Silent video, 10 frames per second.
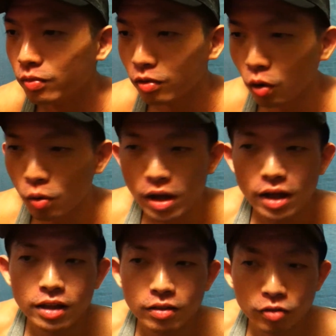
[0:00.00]
So
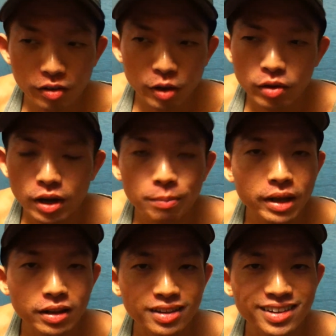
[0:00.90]
the first time I
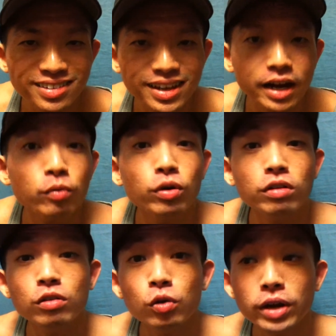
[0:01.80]
met this guy
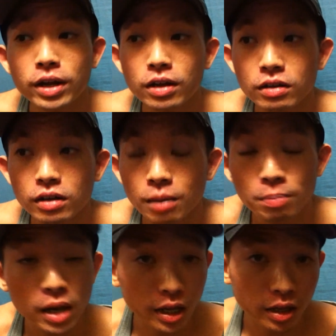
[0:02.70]
was during a
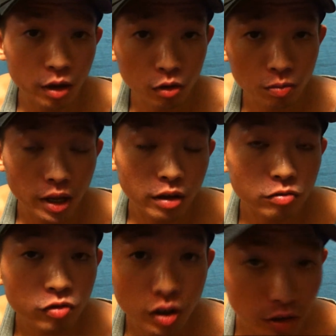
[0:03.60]
play that I was
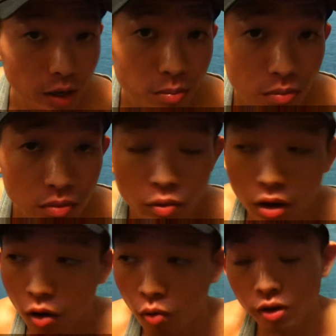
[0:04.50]
playing. First time,
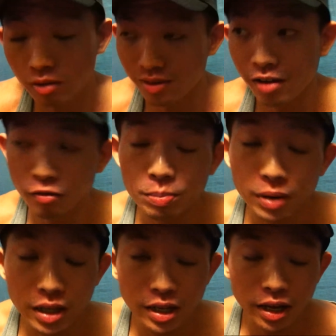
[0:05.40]
along with
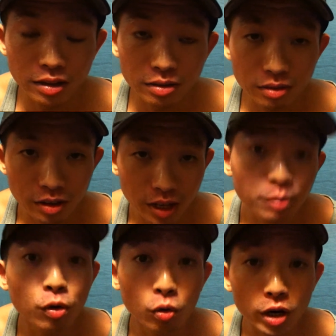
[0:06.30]
everybody at the
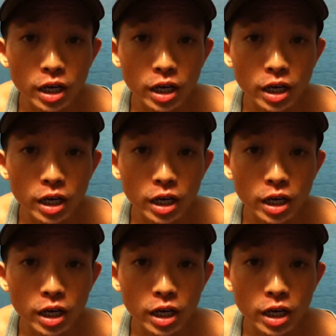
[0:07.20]
table.